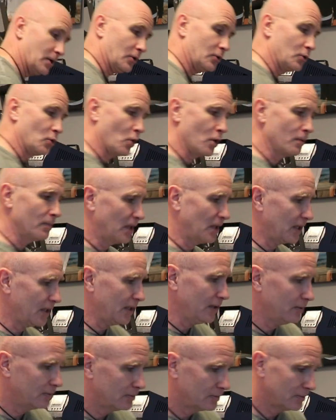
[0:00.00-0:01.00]
Now,
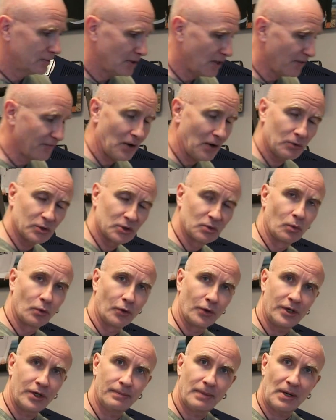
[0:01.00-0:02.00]
normally, if I was
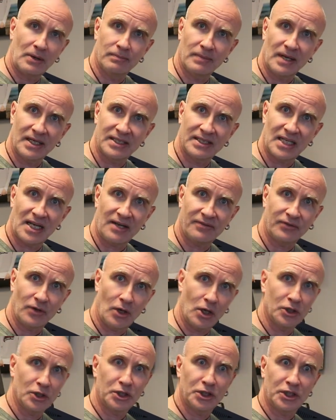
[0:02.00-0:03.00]
worried about my Teflon